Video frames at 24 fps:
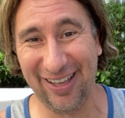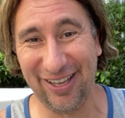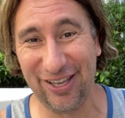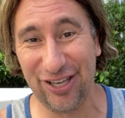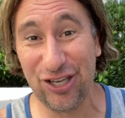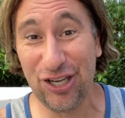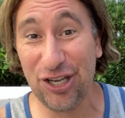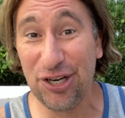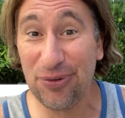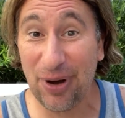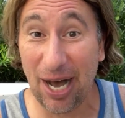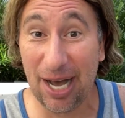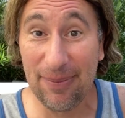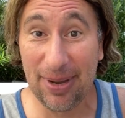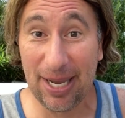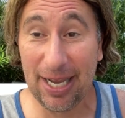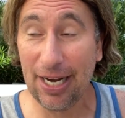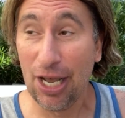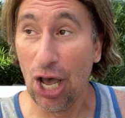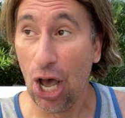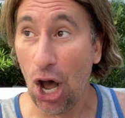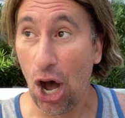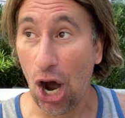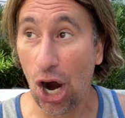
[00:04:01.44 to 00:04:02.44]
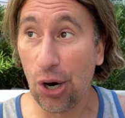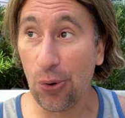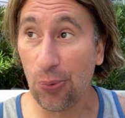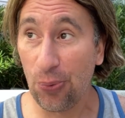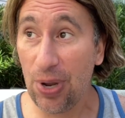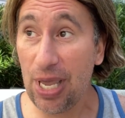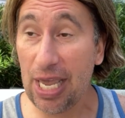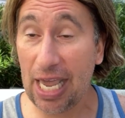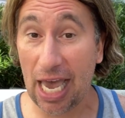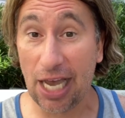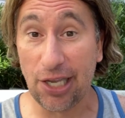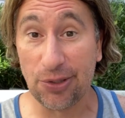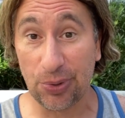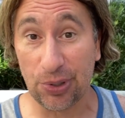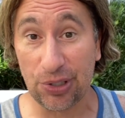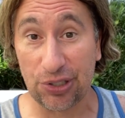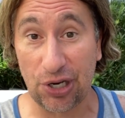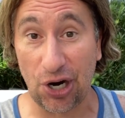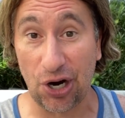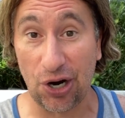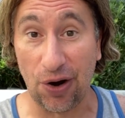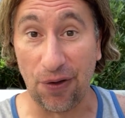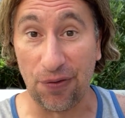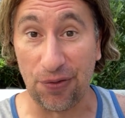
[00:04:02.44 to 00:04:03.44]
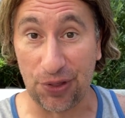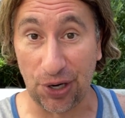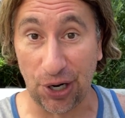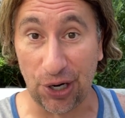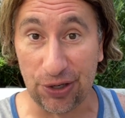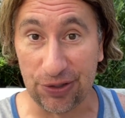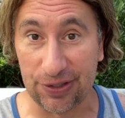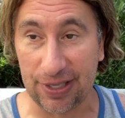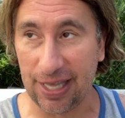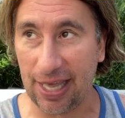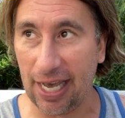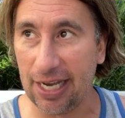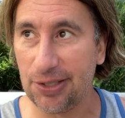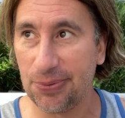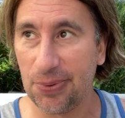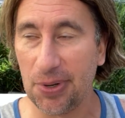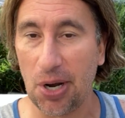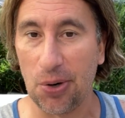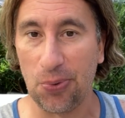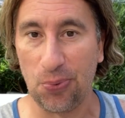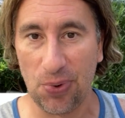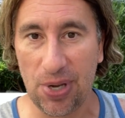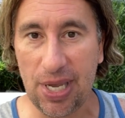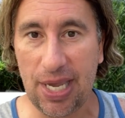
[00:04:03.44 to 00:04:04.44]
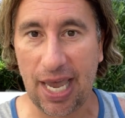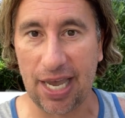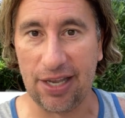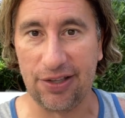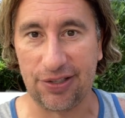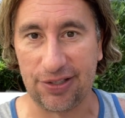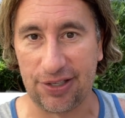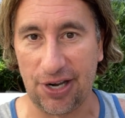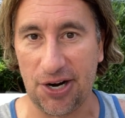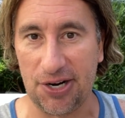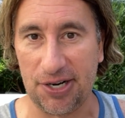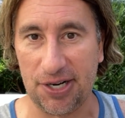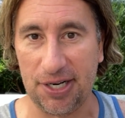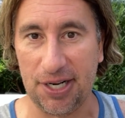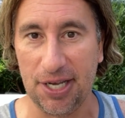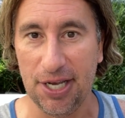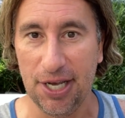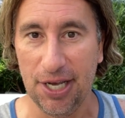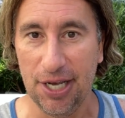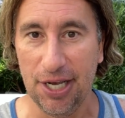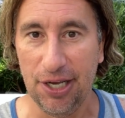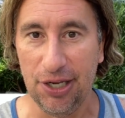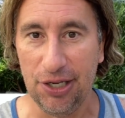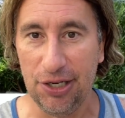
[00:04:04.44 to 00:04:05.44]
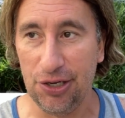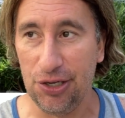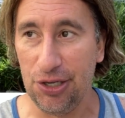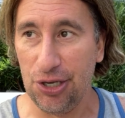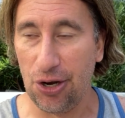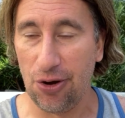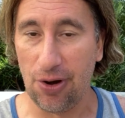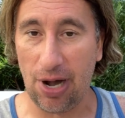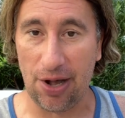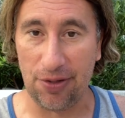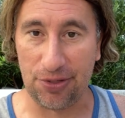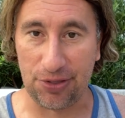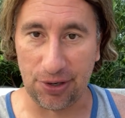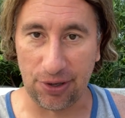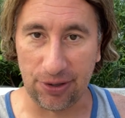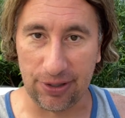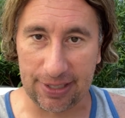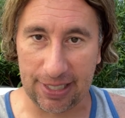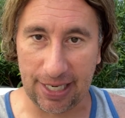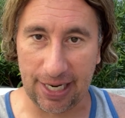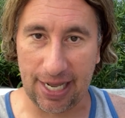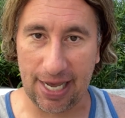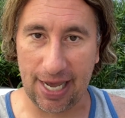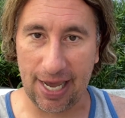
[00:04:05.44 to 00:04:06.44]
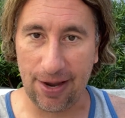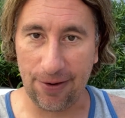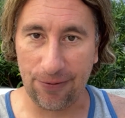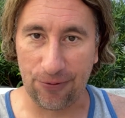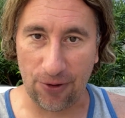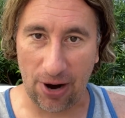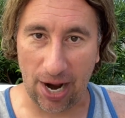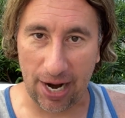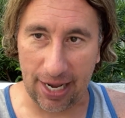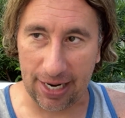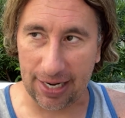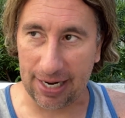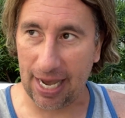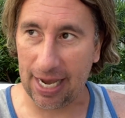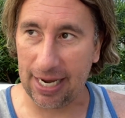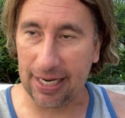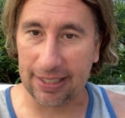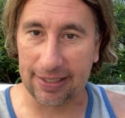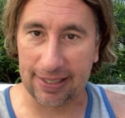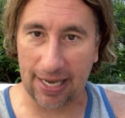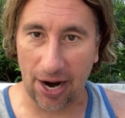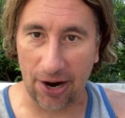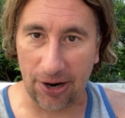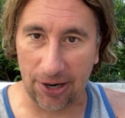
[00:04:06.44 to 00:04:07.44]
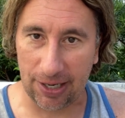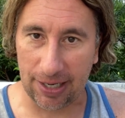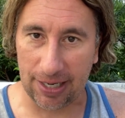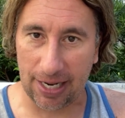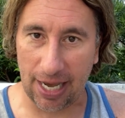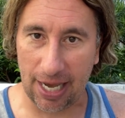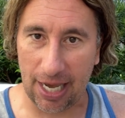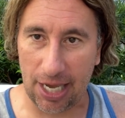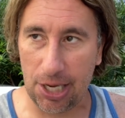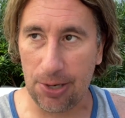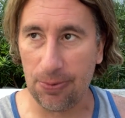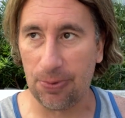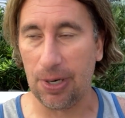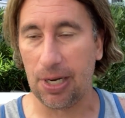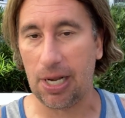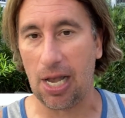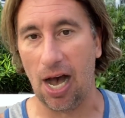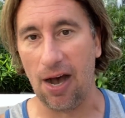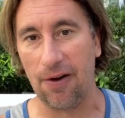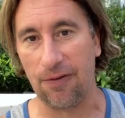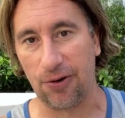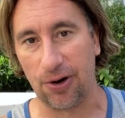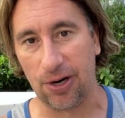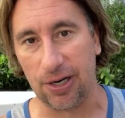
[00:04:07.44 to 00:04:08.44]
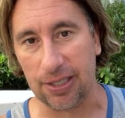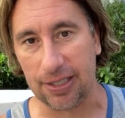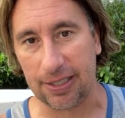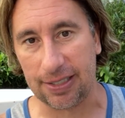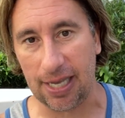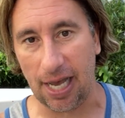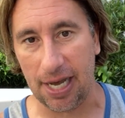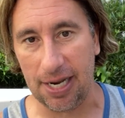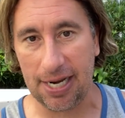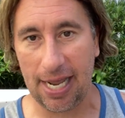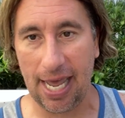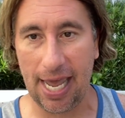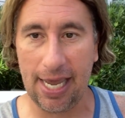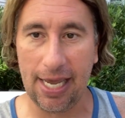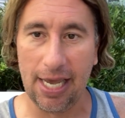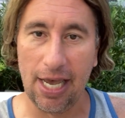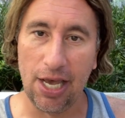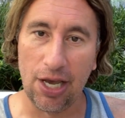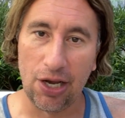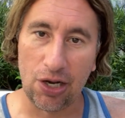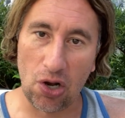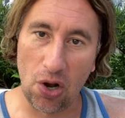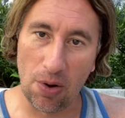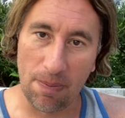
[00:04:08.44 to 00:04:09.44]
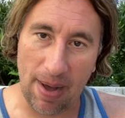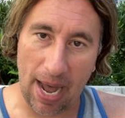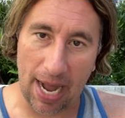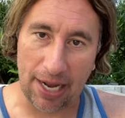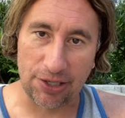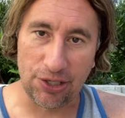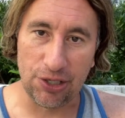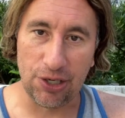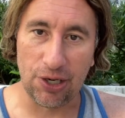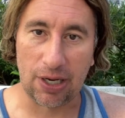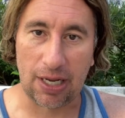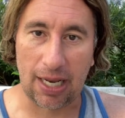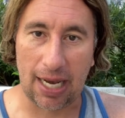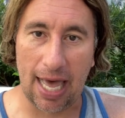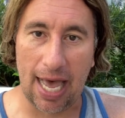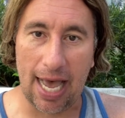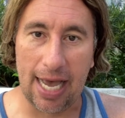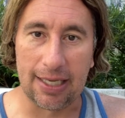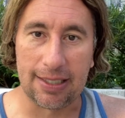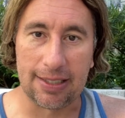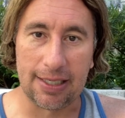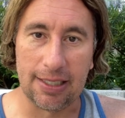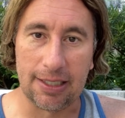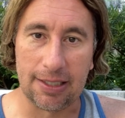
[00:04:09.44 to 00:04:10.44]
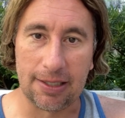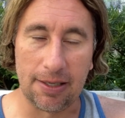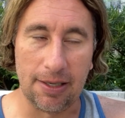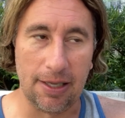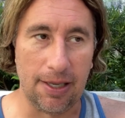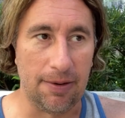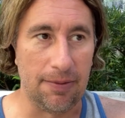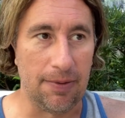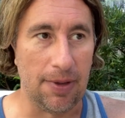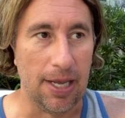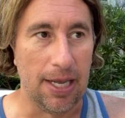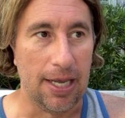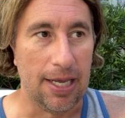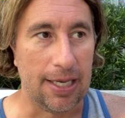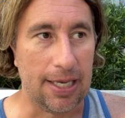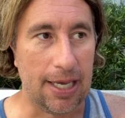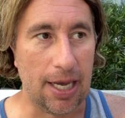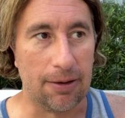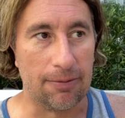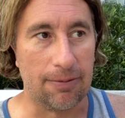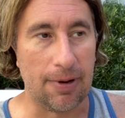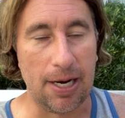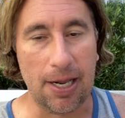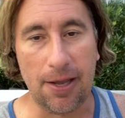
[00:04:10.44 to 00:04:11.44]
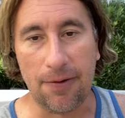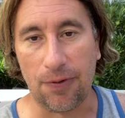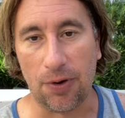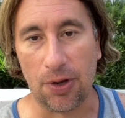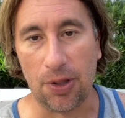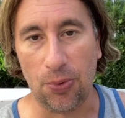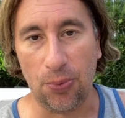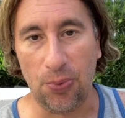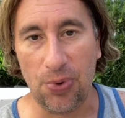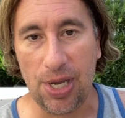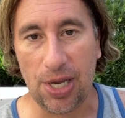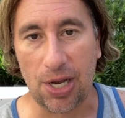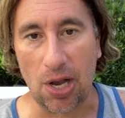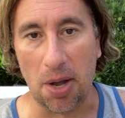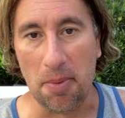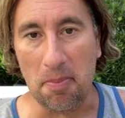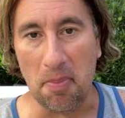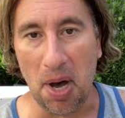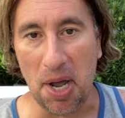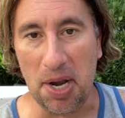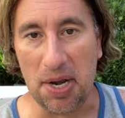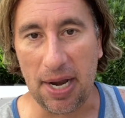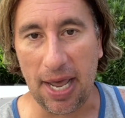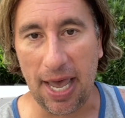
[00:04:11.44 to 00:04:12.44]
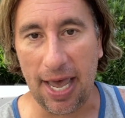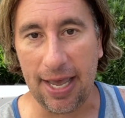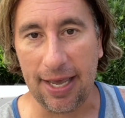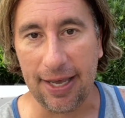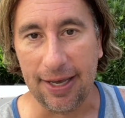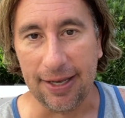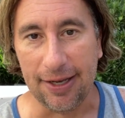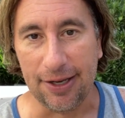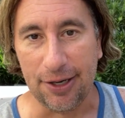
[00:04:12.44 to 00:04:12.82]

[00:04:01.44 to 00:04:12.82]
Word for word: You know what I mean? Our weekends would start on Thursday. That's when our weekend started. You know, you go out Thursday night, Friday night, Saturday night, you recover on Sunday, go back to your classes, and get ready for the week on Monday.